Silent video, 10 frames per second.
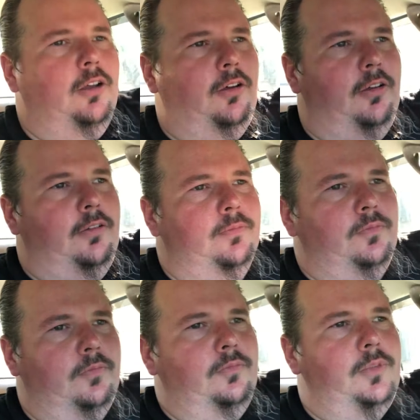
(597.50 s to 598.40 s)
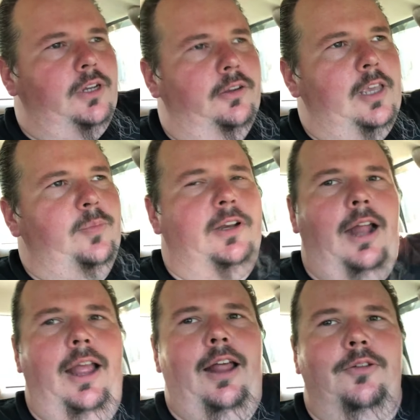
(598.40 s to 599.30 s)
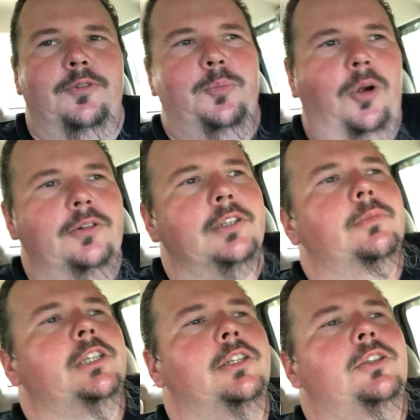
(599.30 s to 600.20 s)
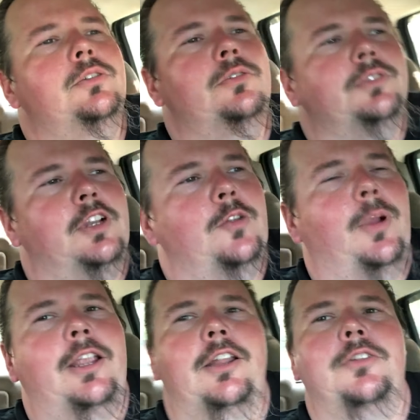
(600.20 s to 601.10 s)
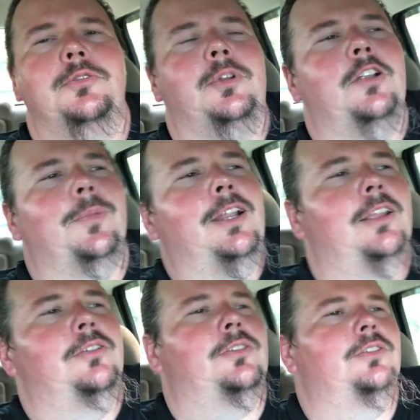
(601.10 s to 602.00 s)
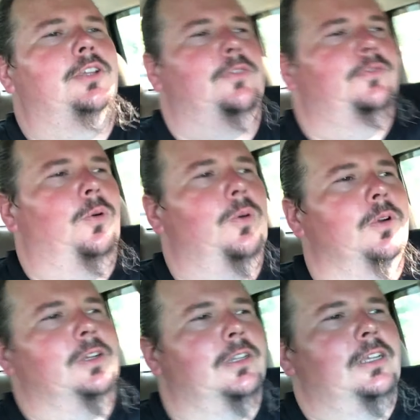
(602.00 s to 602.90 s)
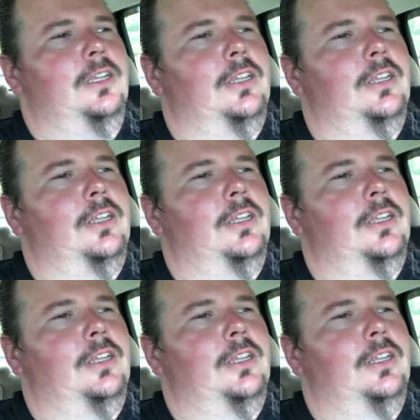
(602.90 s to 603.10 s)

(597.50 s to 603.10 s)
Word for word: um you know, keeping an eye out for parts that we can use, and everybody knows what everybody else is looking for. And